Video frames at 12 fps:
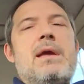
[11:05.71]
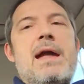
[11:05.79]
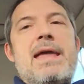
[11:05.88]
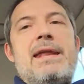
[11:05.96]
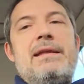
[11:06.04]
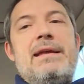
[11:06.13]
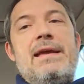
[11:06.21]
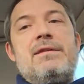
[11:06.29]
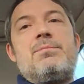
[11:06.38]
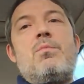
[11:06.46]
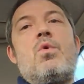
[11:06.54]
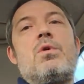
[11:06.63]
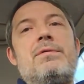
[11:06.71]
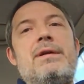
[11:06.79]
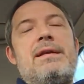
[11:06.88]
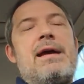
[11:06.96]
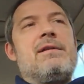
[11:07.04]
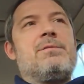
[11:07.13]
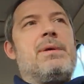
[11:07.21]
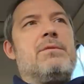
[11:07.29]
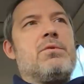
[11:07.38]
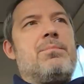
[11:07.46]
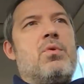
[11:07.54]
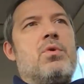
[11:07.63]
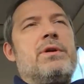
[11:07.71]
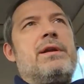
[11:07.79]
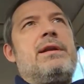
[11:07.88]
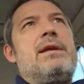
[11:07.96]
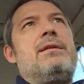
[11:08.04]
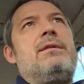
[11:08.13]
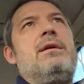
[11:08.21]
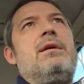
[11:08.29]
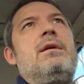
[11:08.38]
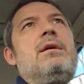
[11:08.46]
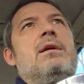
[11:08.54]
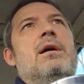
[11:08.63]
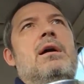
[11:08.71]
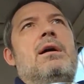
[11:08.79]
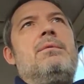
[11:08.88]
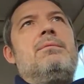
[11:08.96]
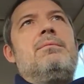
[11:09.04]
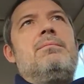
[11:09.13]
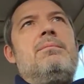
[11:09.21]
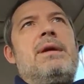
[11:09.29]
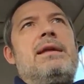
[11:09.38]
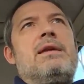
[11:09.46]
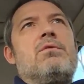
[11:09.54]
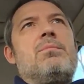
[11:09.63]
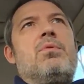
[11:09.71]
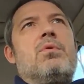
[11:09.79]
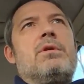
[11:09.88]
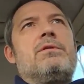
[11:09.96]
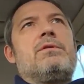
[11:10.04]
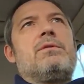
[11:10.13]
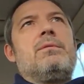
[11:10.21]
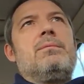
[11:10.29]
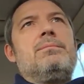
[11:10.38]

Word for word: and it is more than has been reported in uh, media reports.